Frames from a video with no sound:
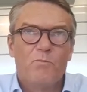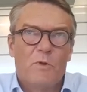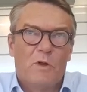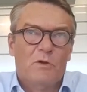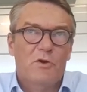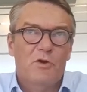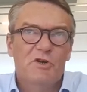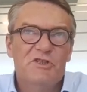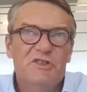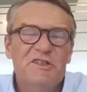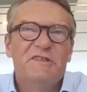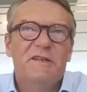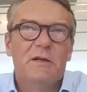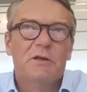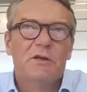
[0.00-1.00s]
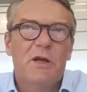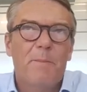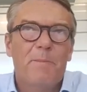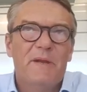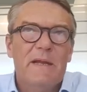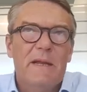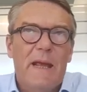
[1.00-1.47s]
the logistical
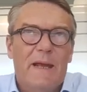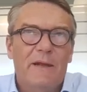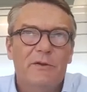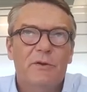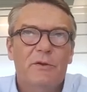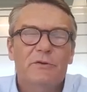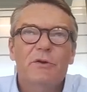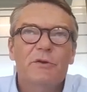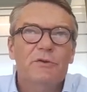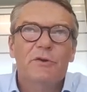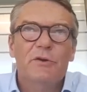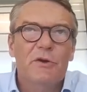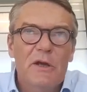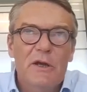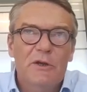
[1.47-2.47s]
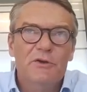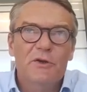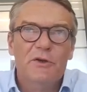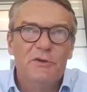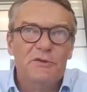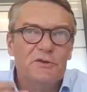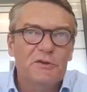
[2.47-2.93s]
company and the
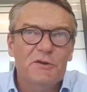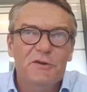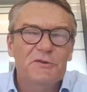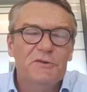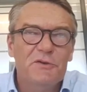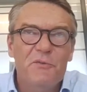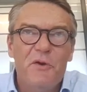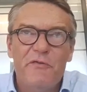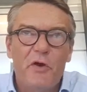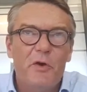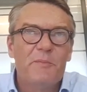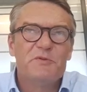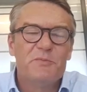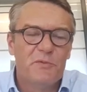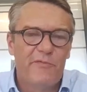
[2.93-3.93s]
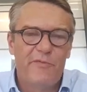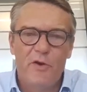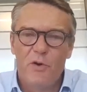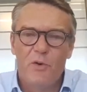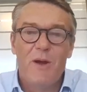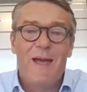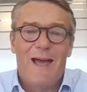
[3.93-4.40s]
refurbishment
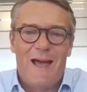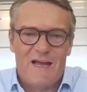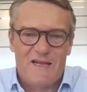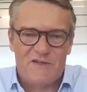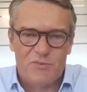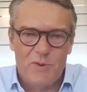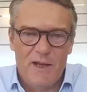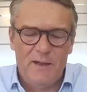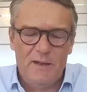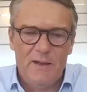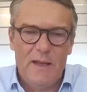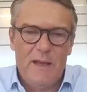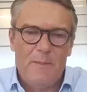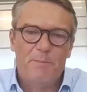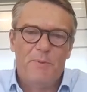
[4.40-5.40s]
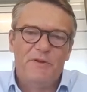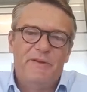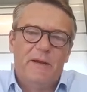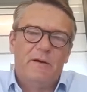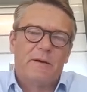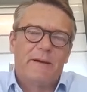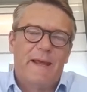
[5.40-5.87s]
flow as well, but
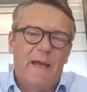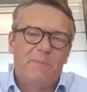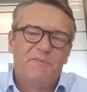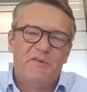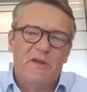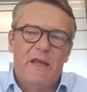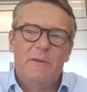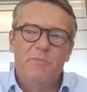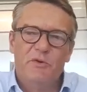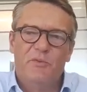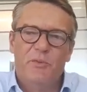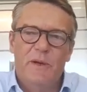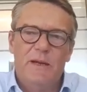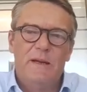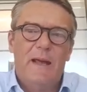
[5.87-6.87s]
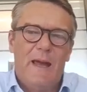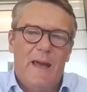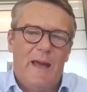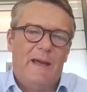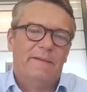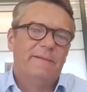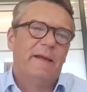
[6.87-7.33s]
there are gaps in between,
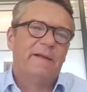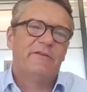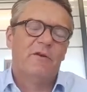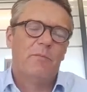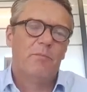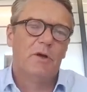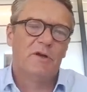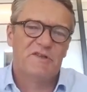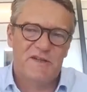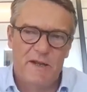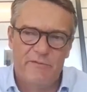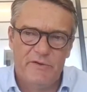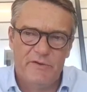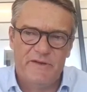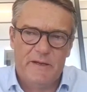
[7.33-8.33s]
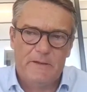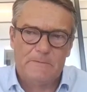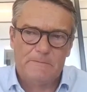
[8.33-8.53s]
and that blocks everything.